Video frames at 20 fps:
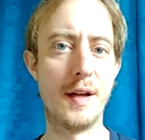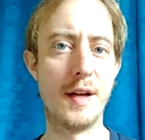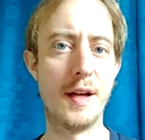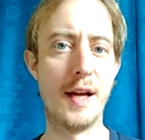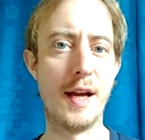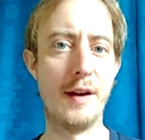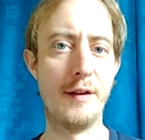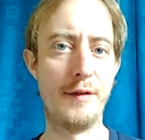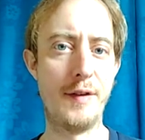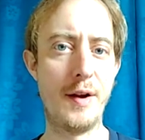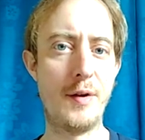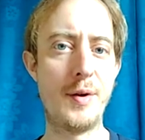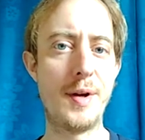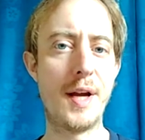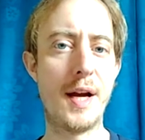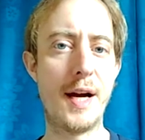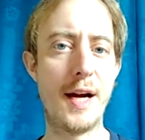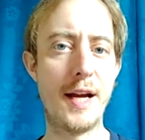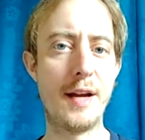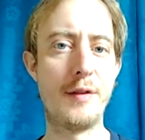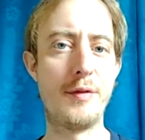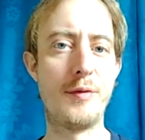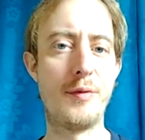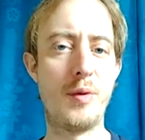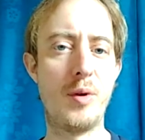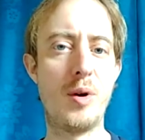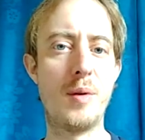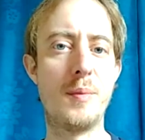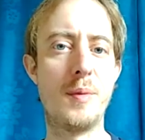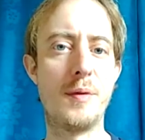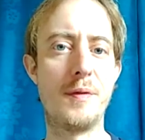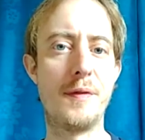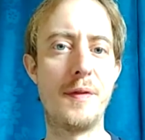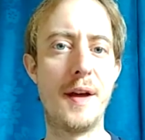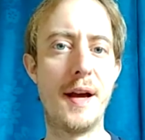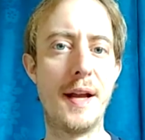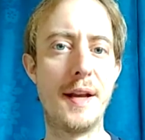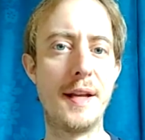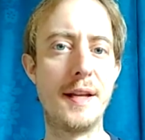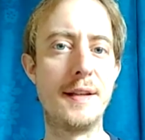of
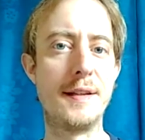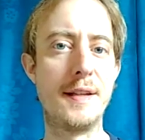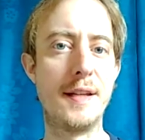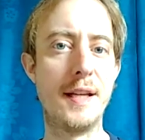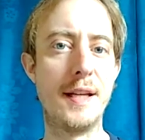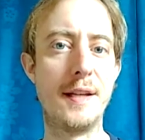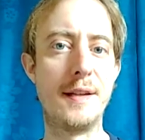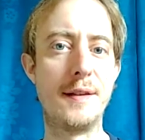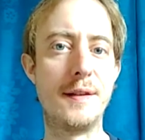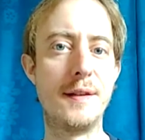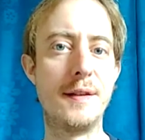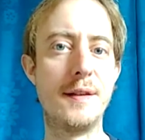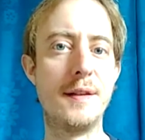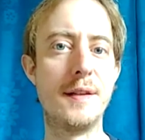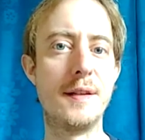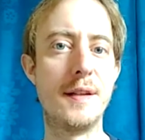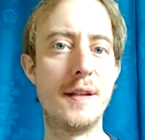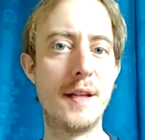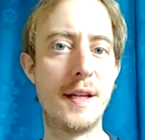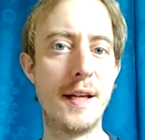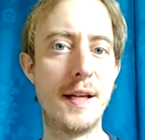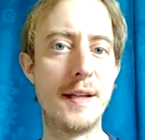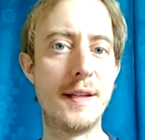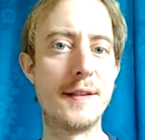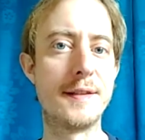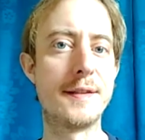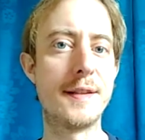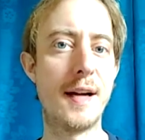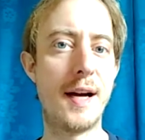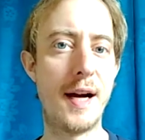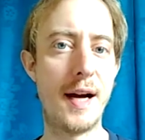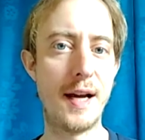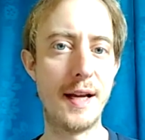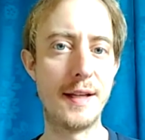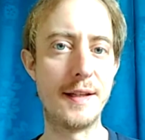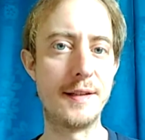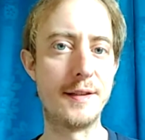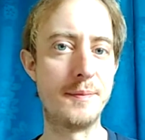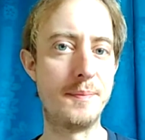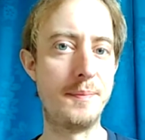that, it is
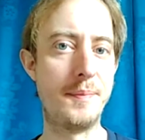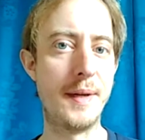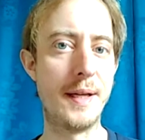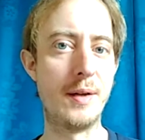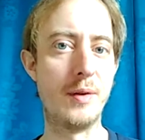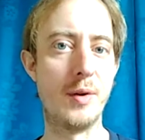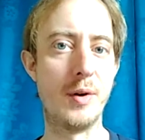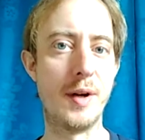bigger.